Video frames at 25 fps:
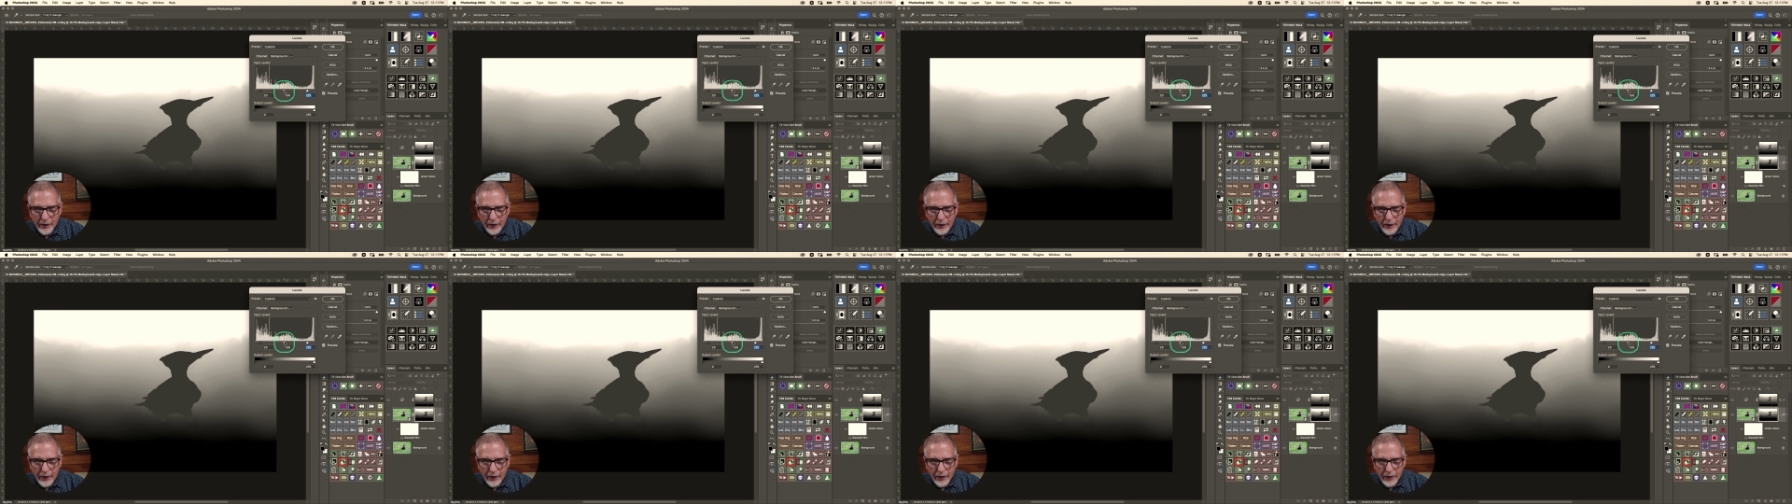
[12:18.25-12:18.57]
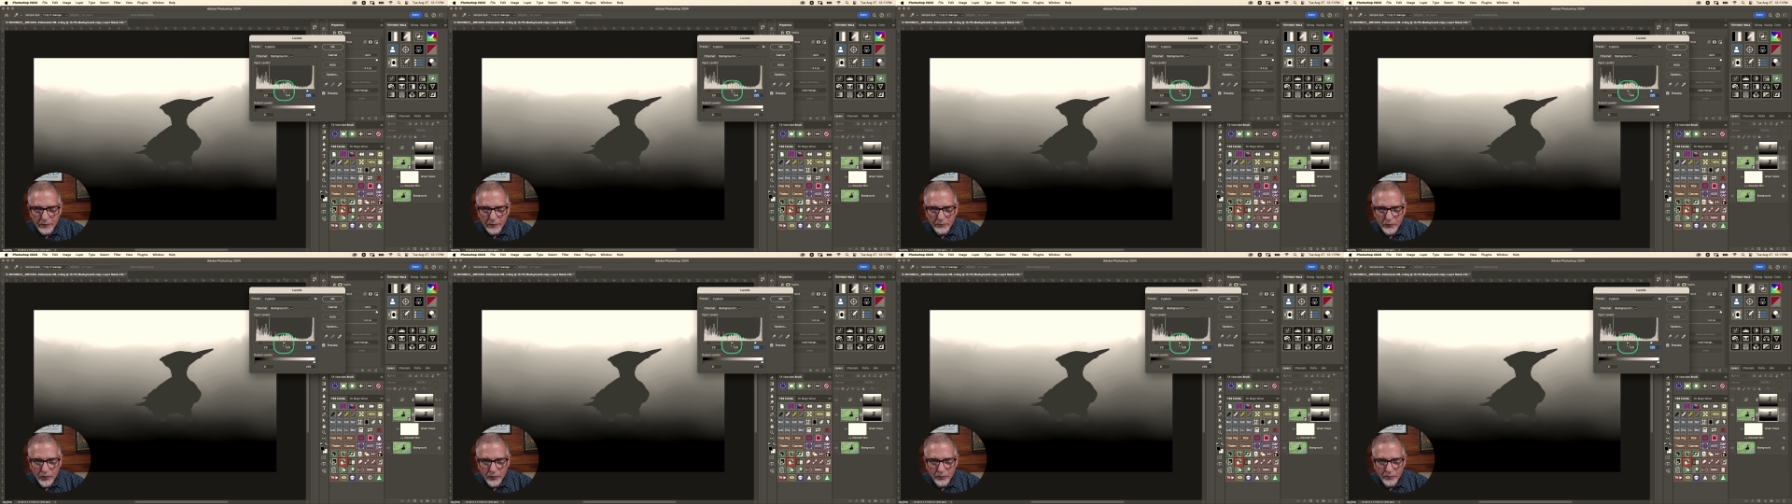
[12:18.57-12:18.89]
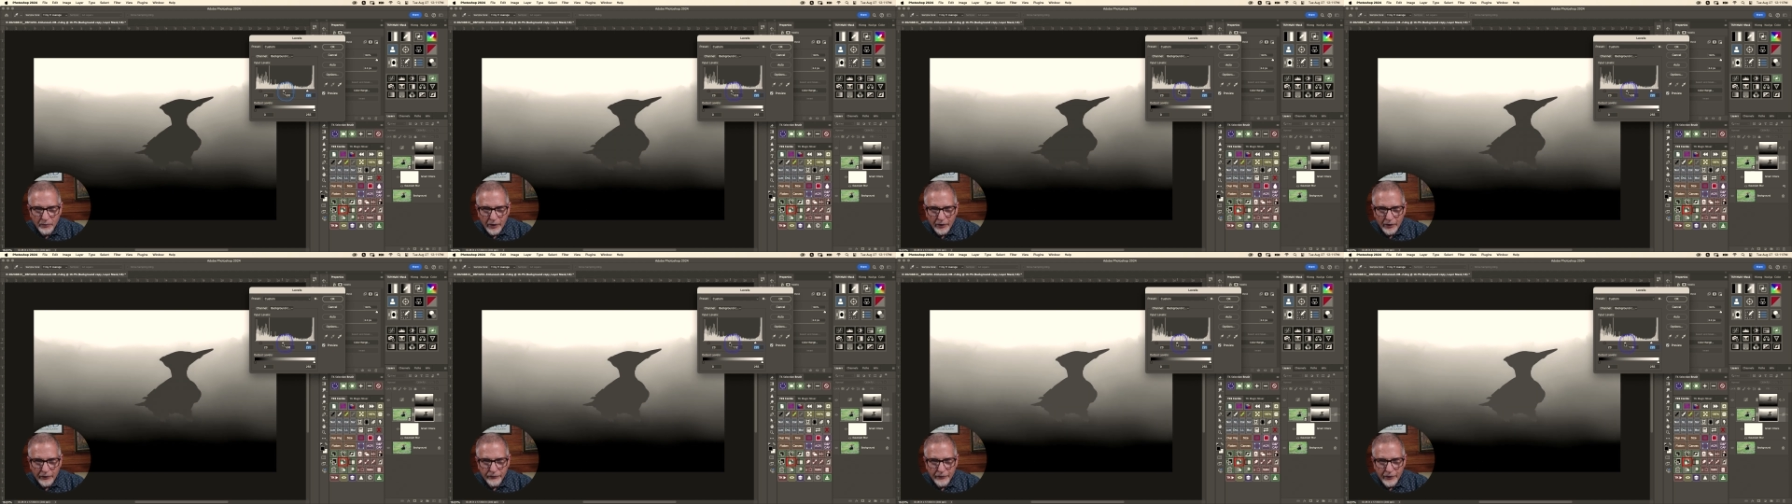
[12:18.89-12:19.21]
And I can
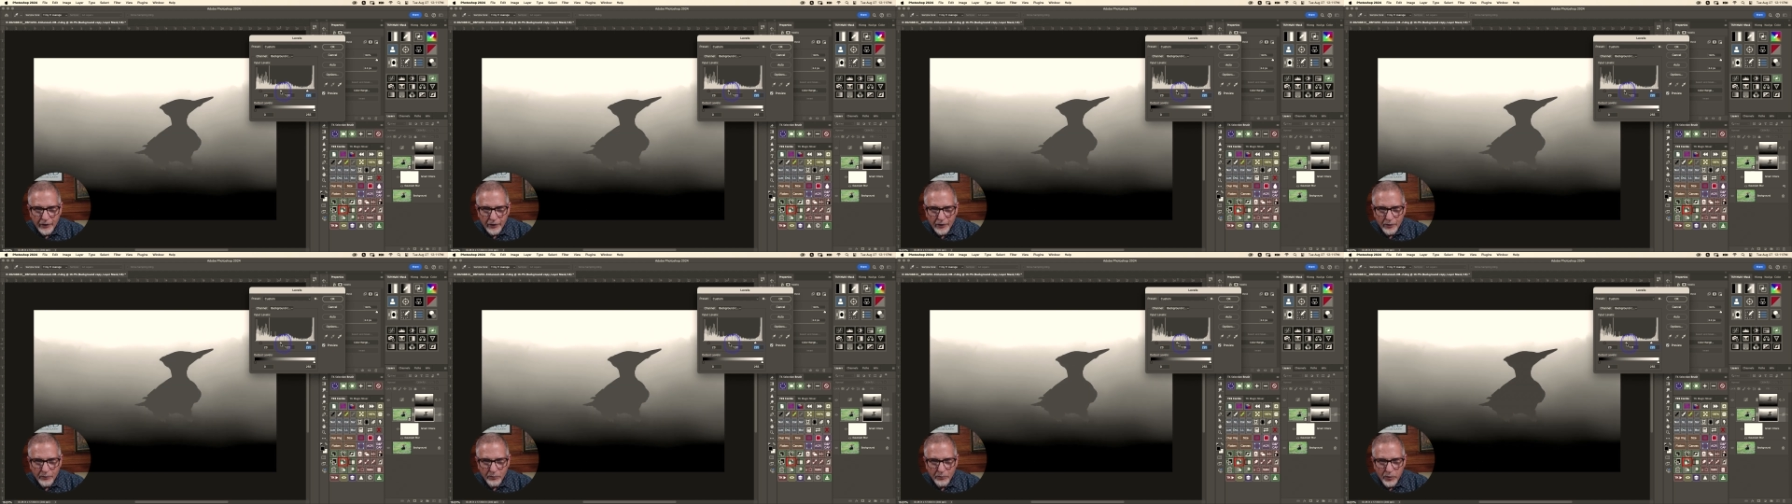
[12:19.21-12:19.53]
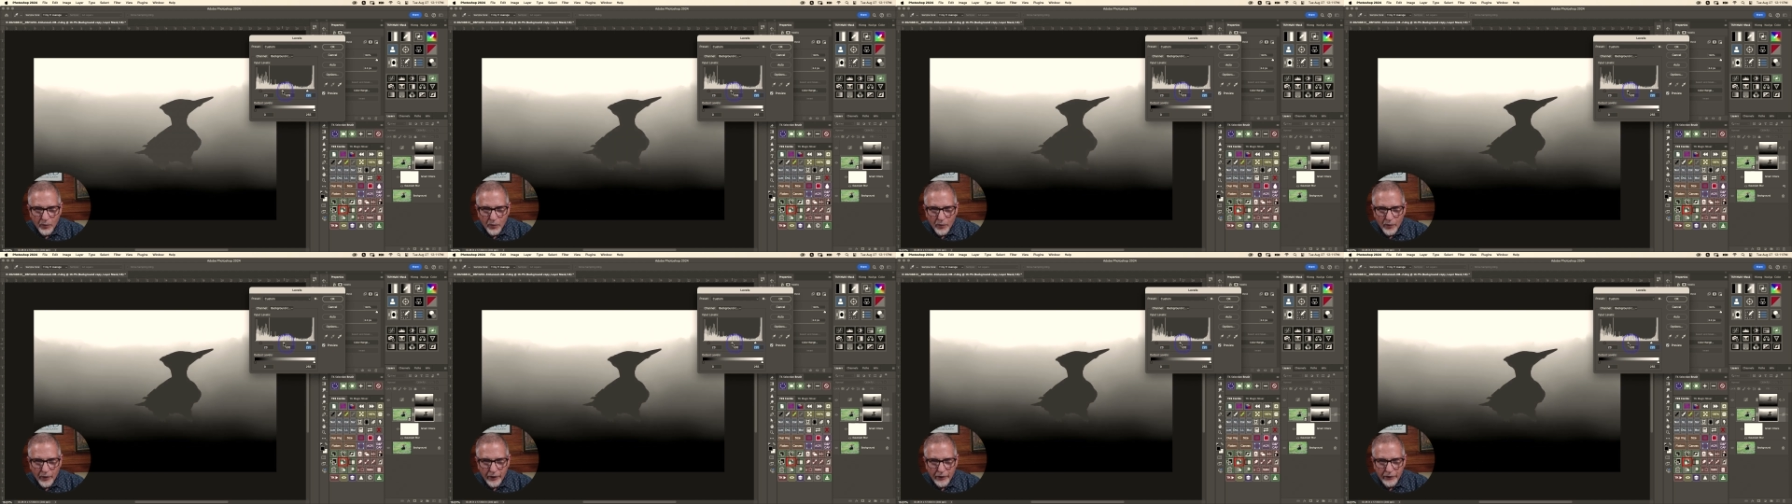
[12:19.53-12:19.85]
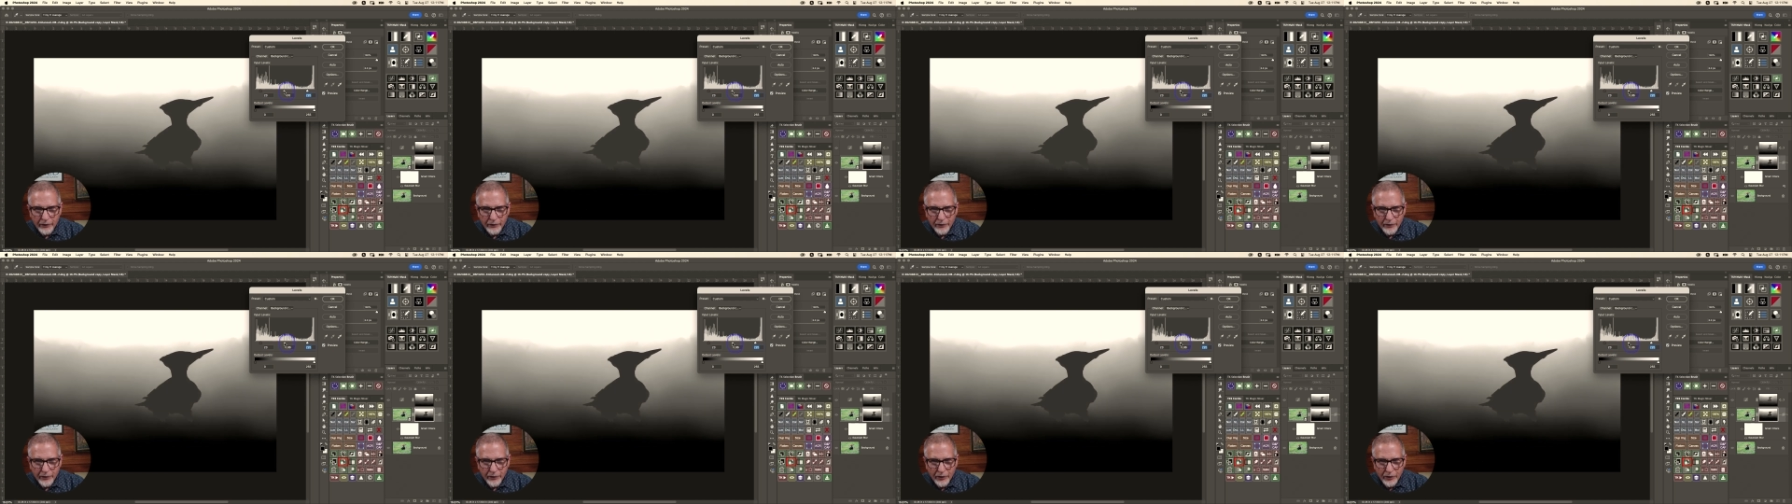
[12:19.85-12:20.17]
move my center
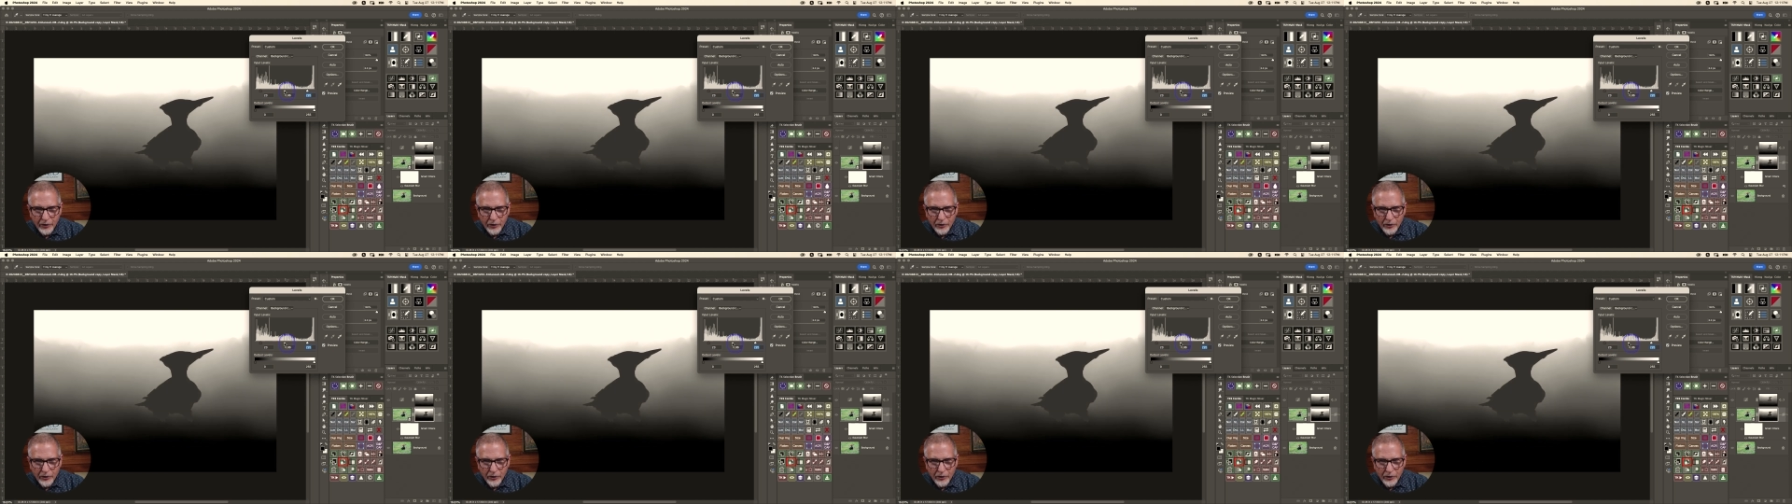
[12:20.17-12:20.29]
point